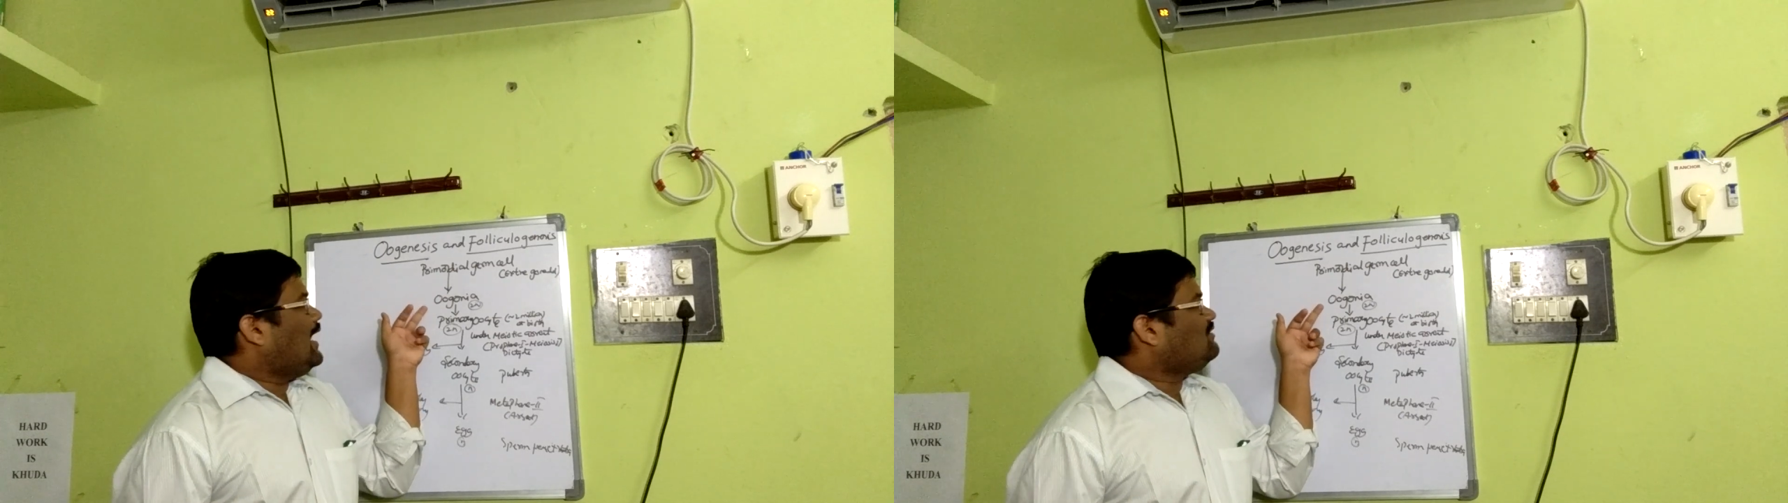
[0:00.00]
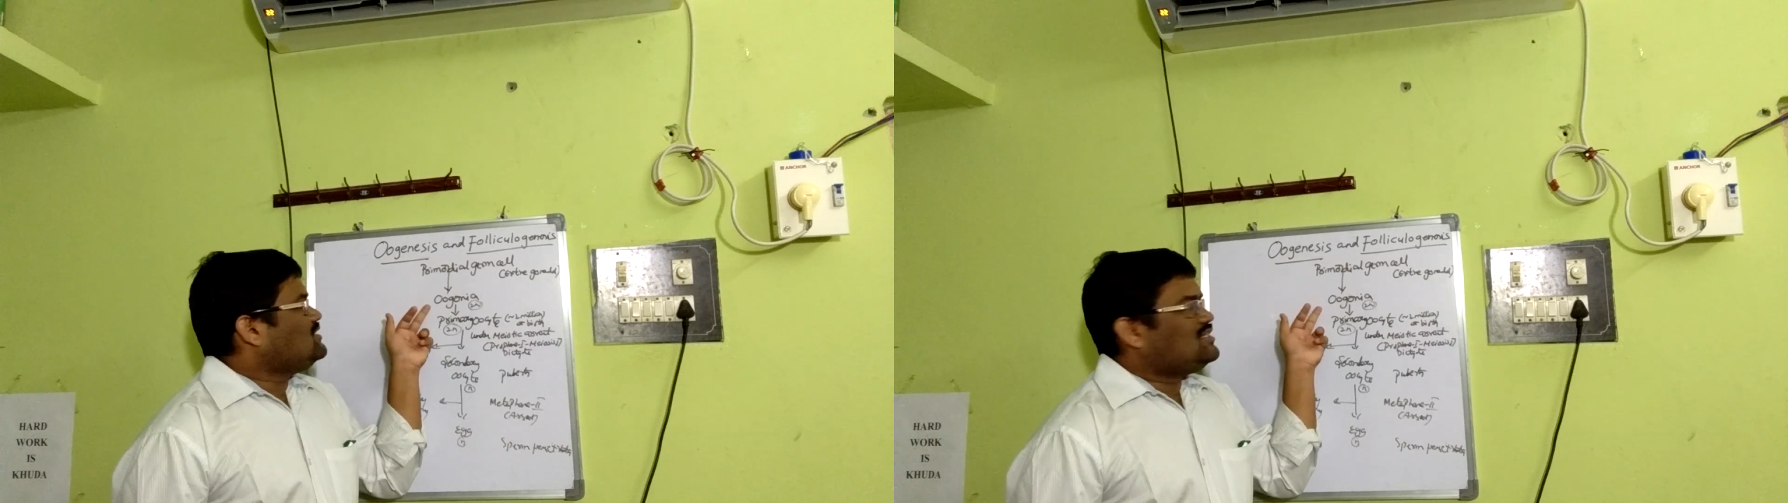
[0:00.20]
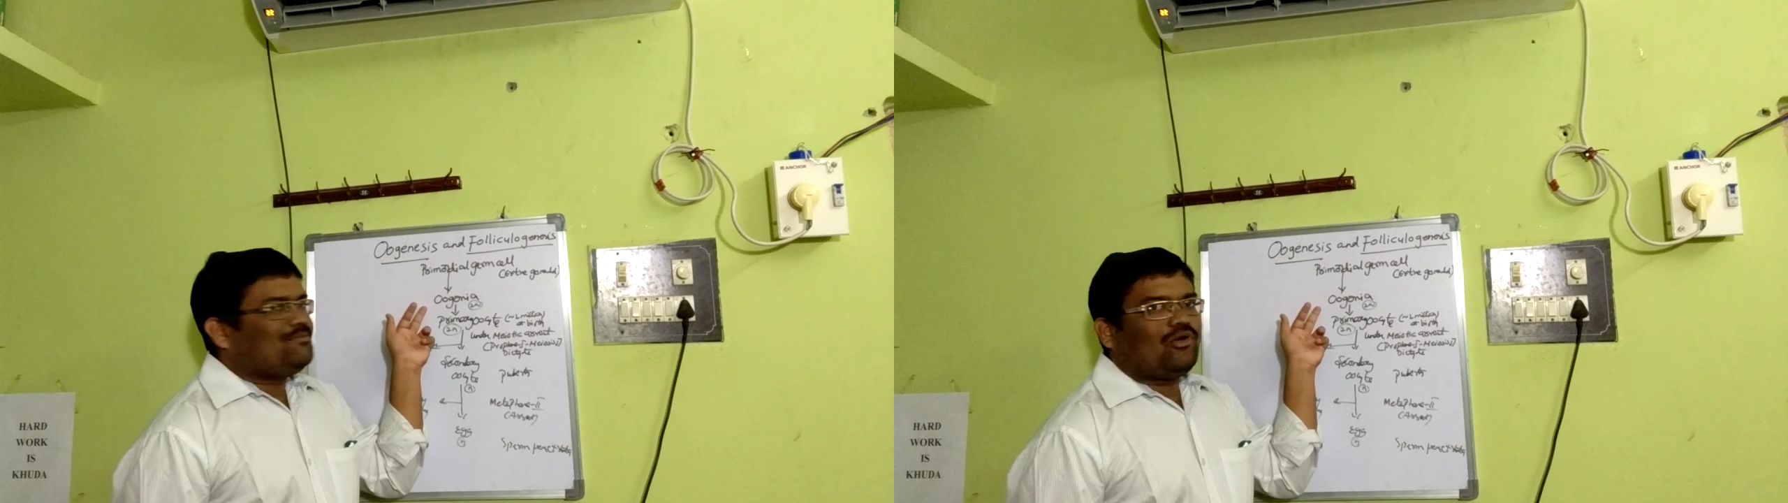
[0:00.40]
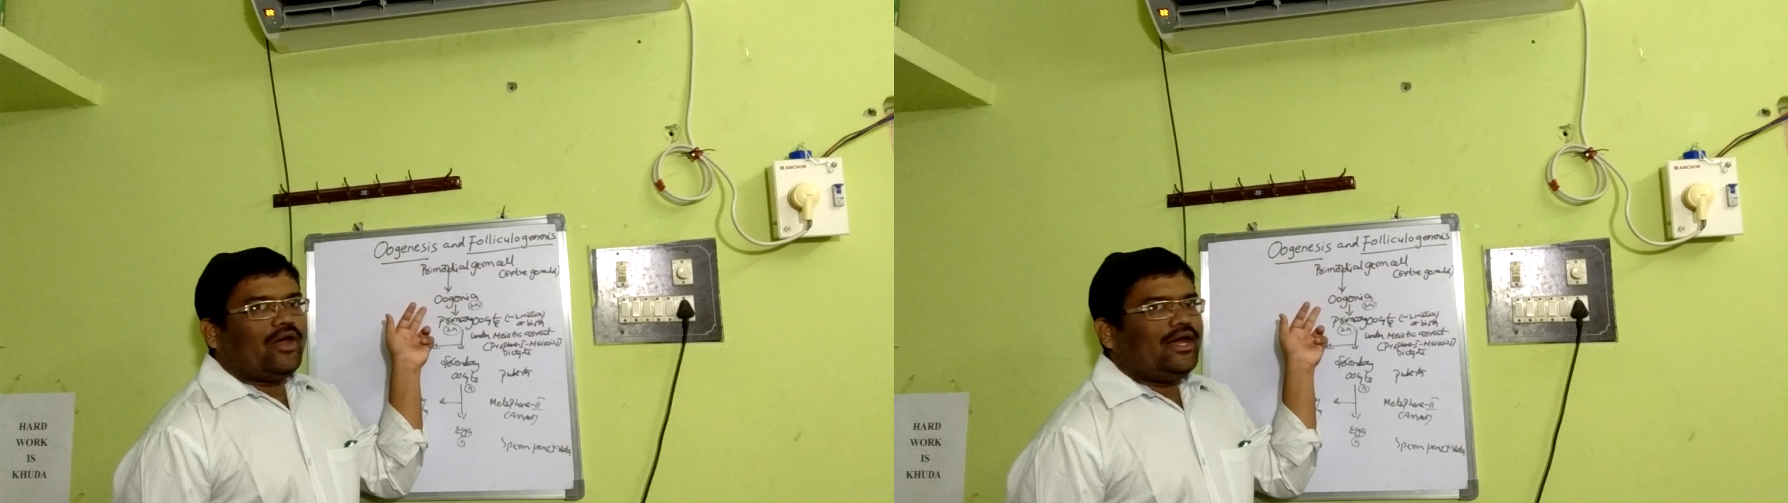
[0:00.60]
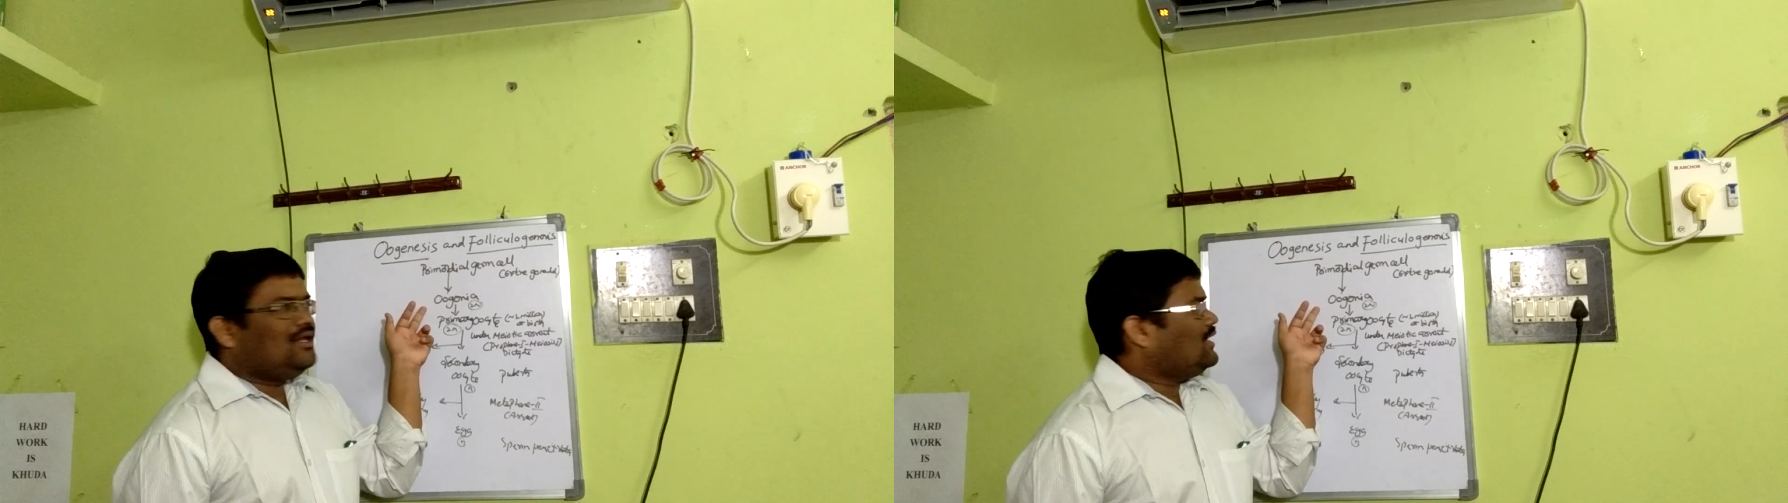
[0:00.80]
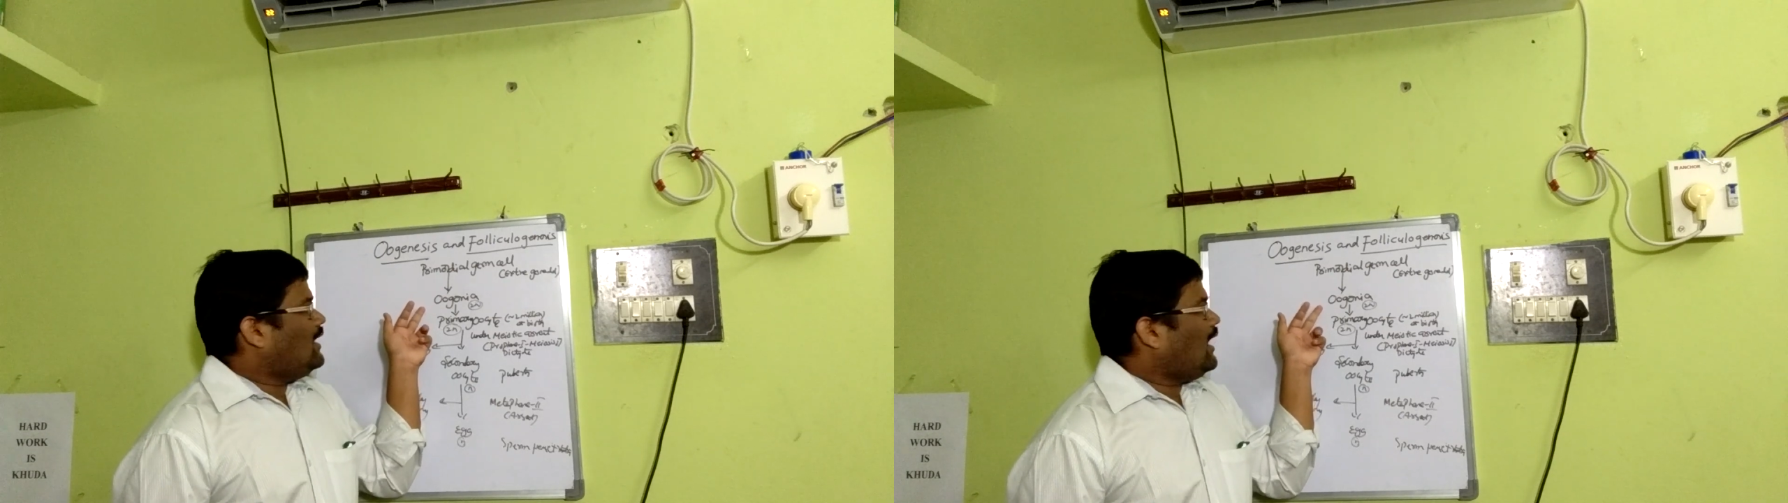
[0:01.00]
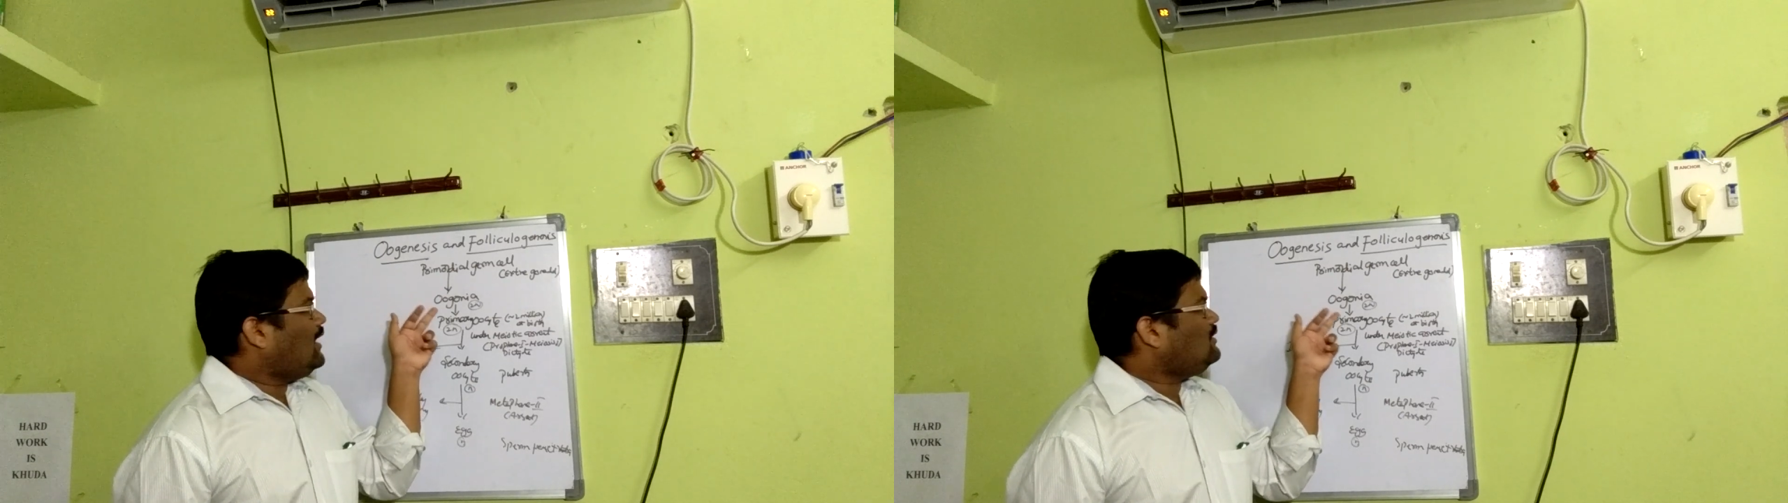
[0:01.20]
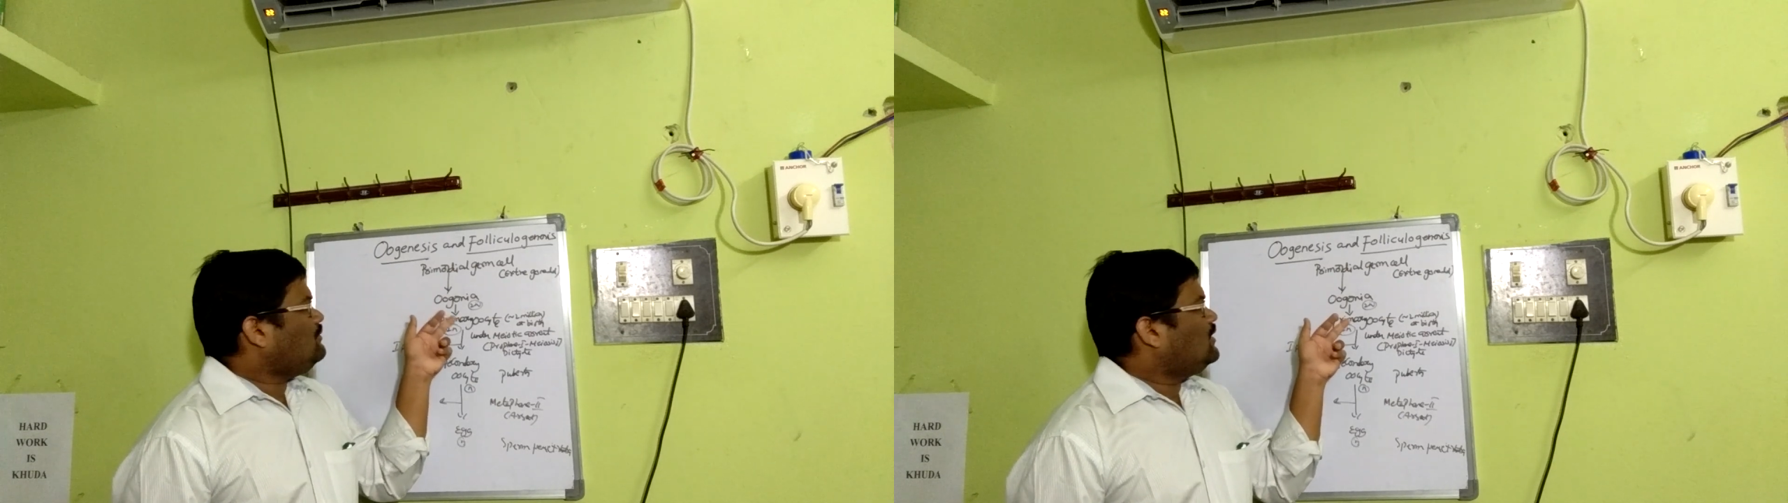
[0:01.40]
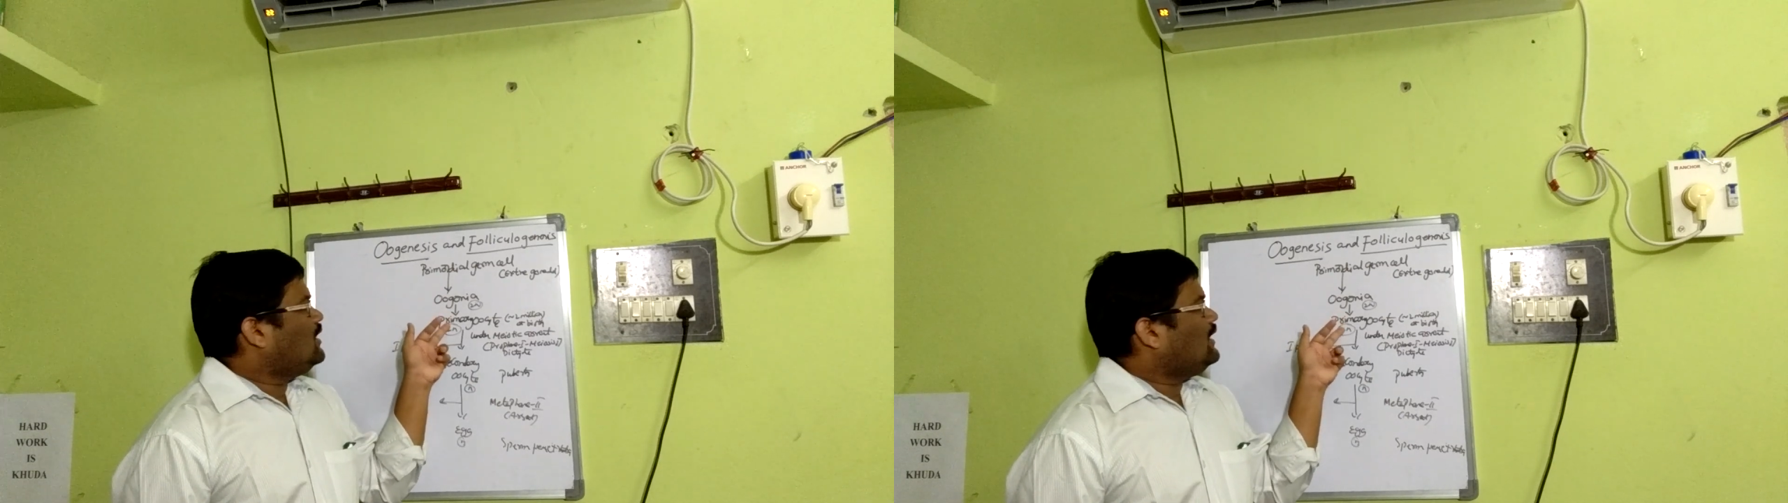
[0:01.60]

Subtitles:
which is diploid, and